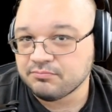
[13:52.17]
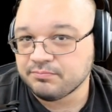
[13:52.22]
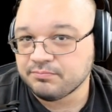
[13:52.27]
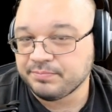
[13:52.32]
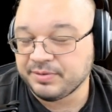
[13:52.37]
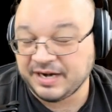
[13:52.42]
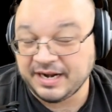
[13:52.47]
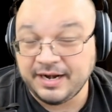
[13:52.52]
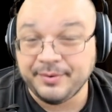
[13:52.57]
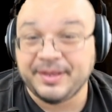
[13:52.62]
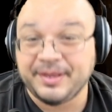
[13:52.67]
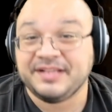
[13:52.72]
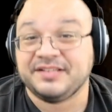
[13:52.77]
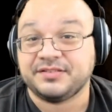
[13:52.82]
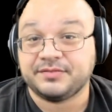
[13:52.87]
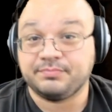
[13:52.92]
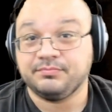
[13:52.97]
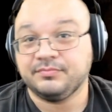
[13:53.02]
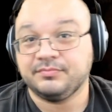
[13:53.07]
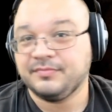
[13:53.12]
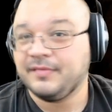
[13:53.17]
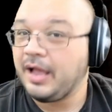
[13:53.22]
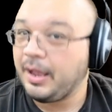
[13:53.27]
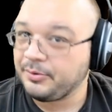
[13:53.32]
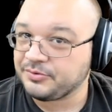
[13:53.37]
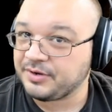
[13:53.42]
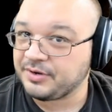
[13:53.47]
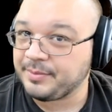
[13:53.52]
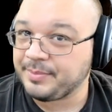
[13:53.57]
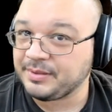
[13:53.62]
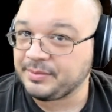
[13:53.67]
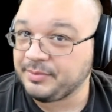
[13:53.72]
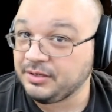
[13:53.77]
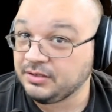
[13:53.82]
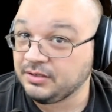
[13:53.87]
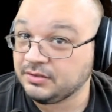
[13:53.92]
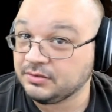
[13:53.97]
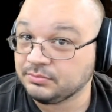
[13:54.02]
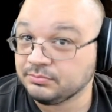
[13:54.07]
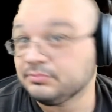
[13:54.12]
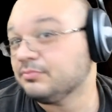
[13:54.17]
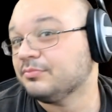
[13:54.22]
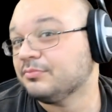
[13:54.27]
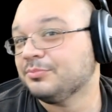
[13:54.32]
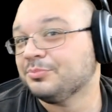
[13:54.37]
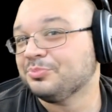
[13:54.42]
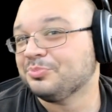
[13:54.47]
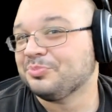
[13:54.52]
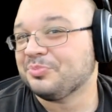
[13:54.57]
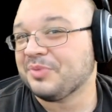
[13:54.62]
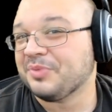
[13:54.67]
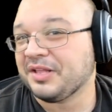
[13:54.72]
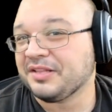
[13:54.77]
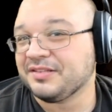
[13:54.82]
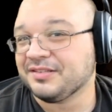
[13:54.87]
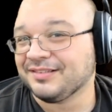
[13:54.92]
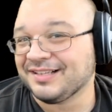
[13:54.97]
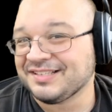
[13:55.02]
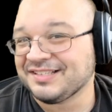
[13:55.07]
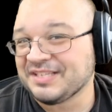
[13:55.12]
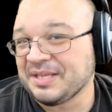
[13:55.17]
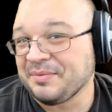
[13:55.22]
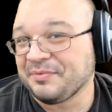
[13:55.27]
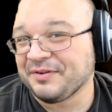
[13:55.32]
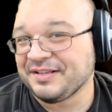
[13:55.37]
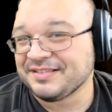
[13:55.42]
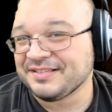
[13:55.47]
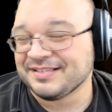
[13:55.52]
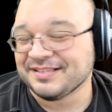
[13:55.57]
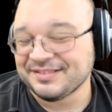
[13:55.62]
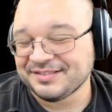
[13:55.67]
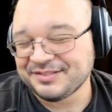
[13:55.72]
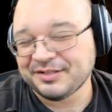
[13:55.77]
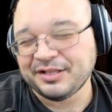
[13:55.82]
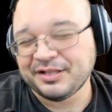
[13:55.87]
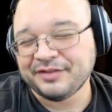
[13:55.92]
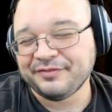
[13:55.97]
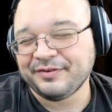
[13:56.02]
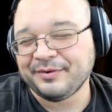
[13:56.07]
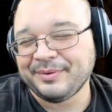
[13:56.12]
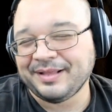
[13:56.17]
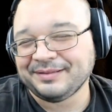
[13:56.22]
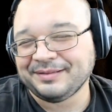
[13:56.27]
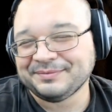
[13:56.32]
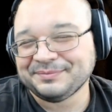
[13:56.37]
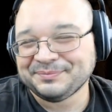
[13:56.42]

But anyways, I was right about the monk. Till next time, friends. So long, farewell.